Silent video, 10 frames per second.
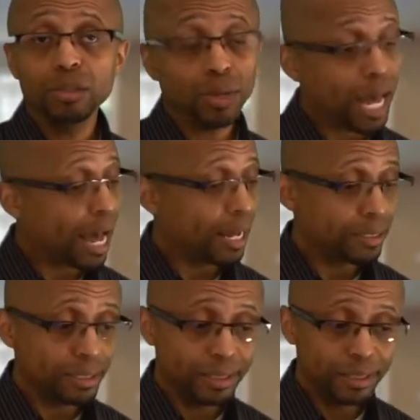So guys,
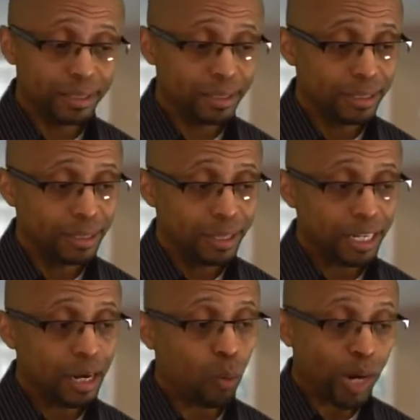
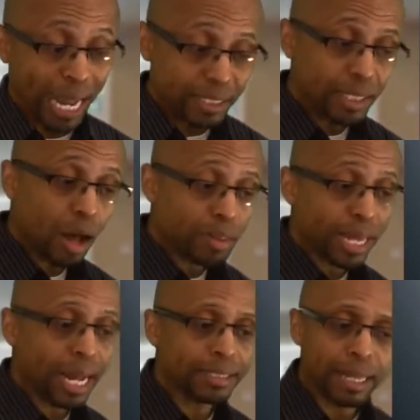when I saw
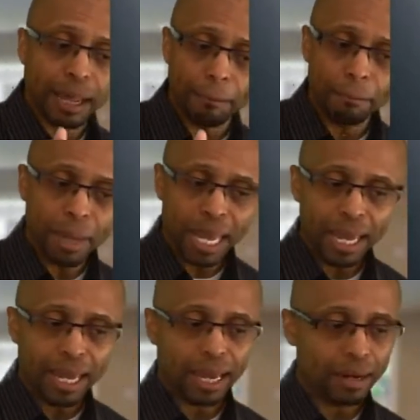that, I was like,
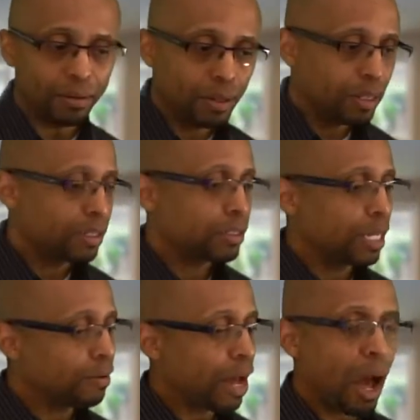man,
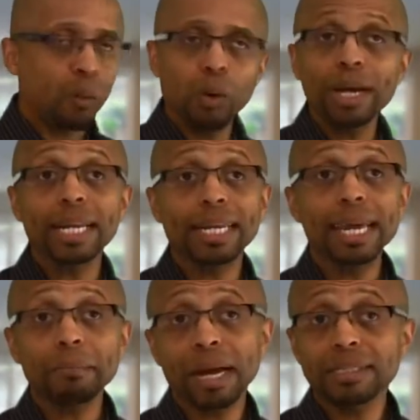Steve, I wanted to
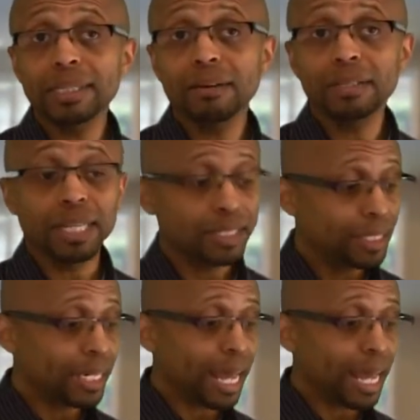kick myself because I should have